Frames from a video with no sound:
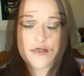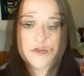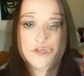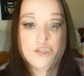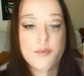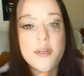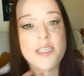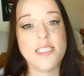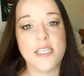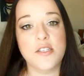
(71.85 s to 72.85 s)
Okay, this book
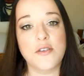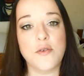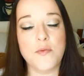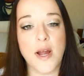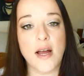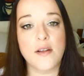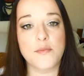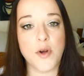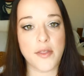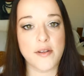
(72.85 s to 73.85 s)
is centered
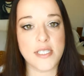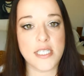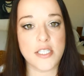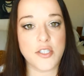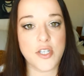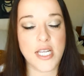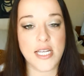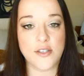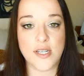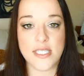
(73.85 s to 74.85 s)
around brother and sister
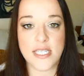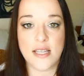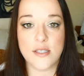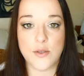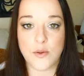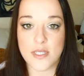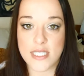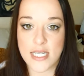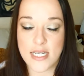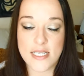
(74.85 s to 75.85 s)
Kendra and Seth
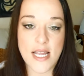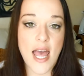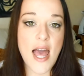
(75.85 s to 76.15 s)
Sorenson.